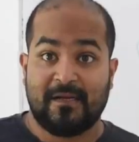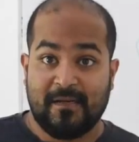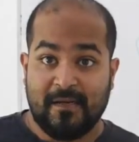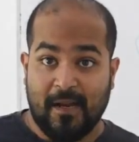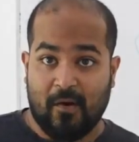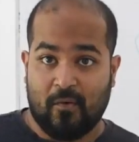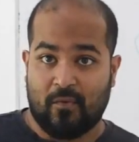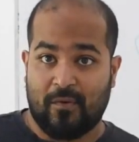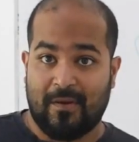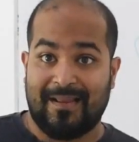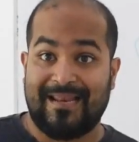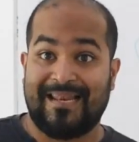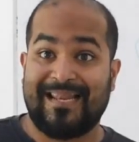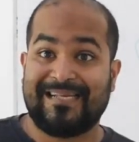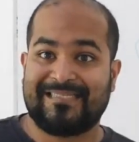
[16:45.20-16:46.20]

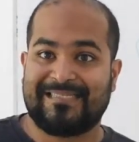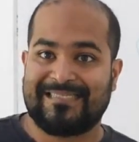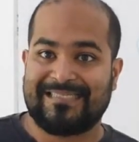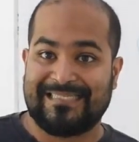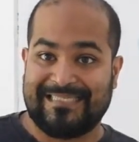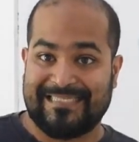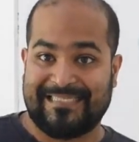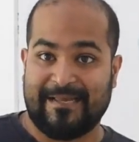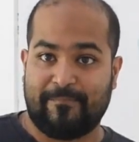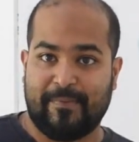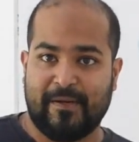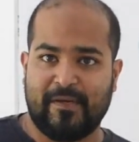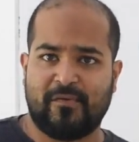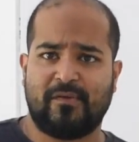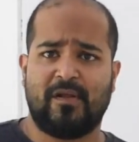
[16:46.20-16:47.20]
Now let's step
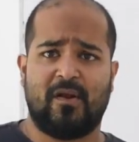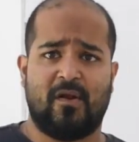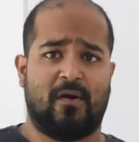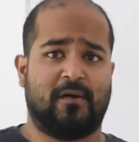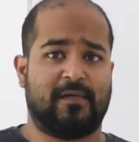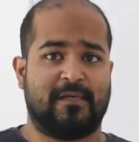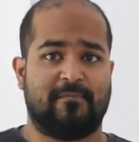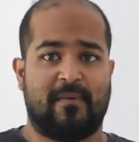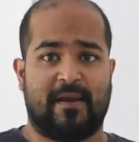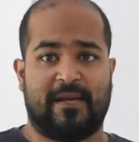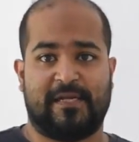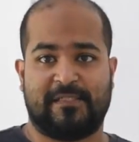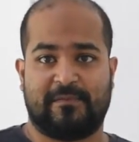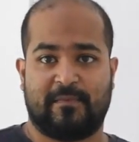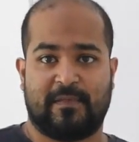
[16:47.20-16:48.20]
into the long-term
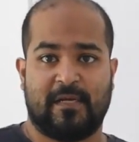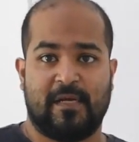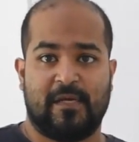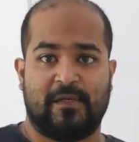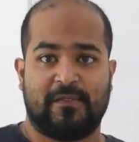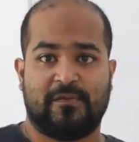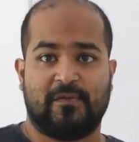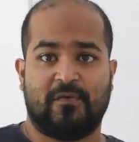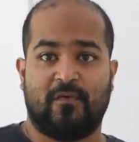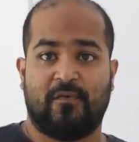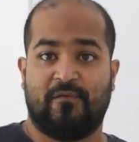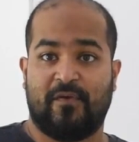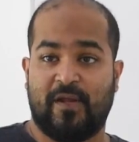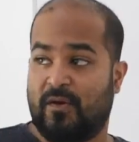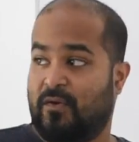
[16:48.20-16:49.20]
management.
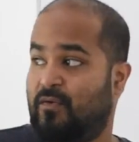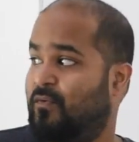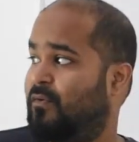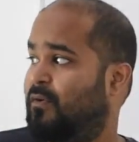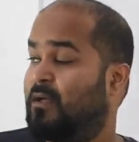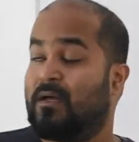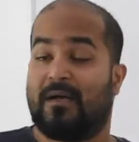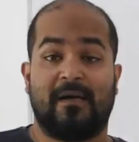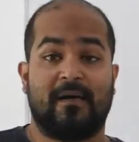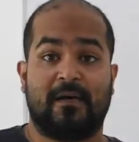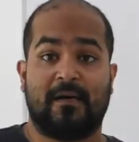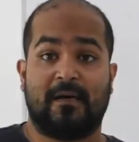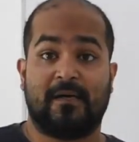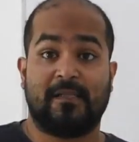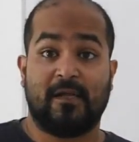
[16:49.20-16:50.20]
So we know
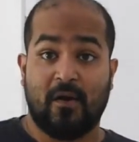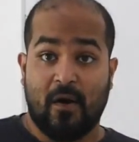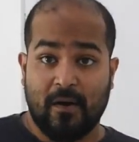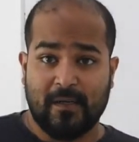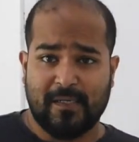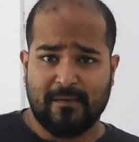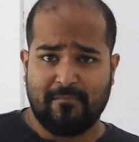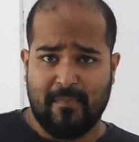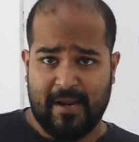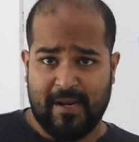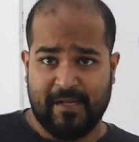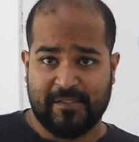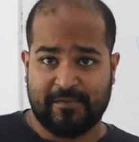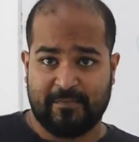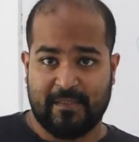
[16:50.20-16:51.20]
the long-term
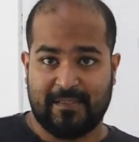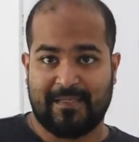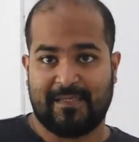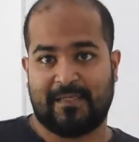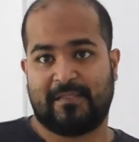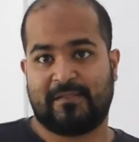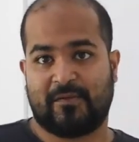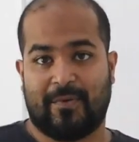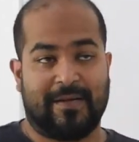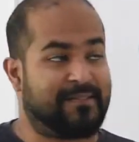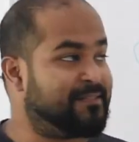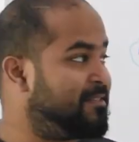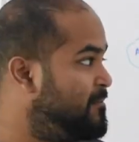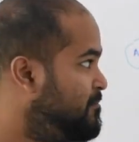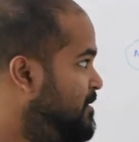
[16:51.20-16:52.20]
management is quite
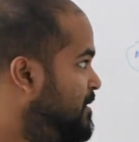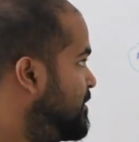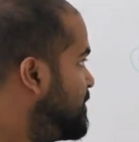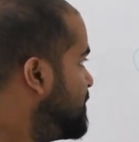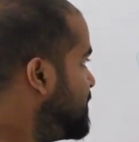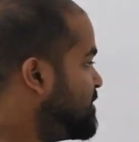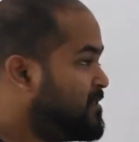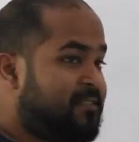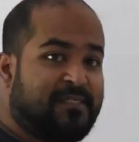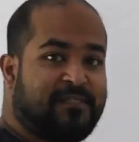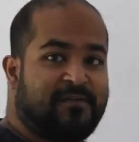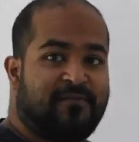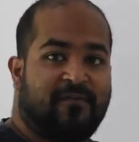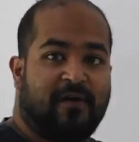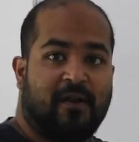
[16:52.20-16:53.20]
simple.
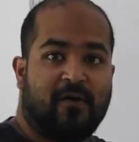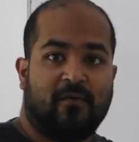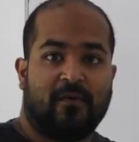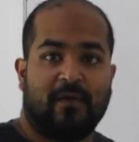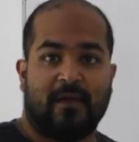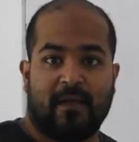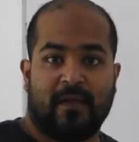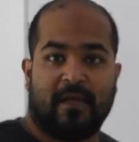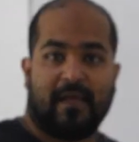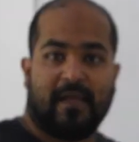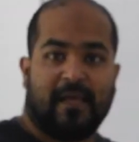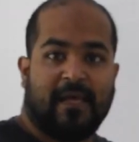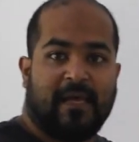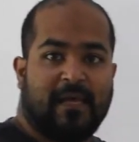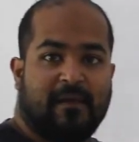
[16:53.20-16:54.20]
Just follow
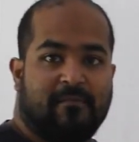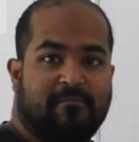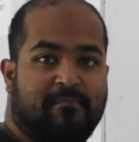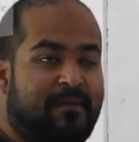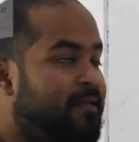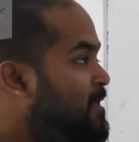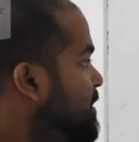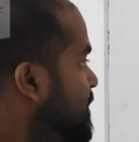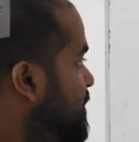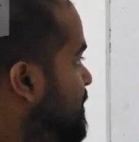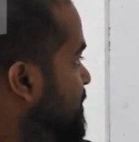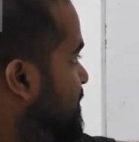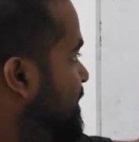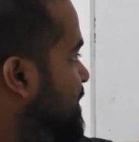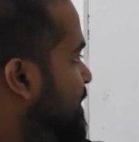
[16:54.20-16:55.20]
A, B,
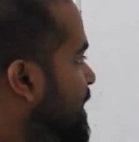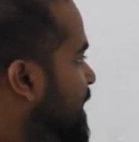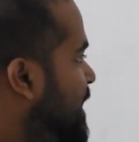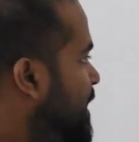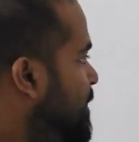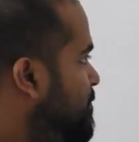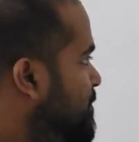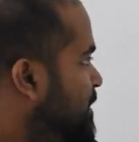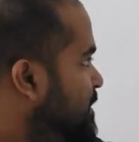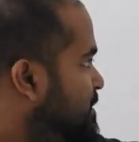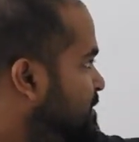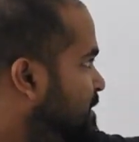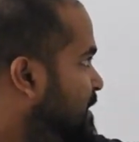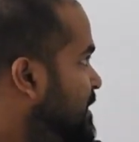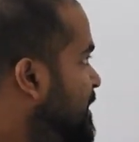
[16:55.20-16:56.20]
C. A, B,
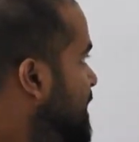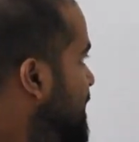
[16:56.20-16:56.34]
C.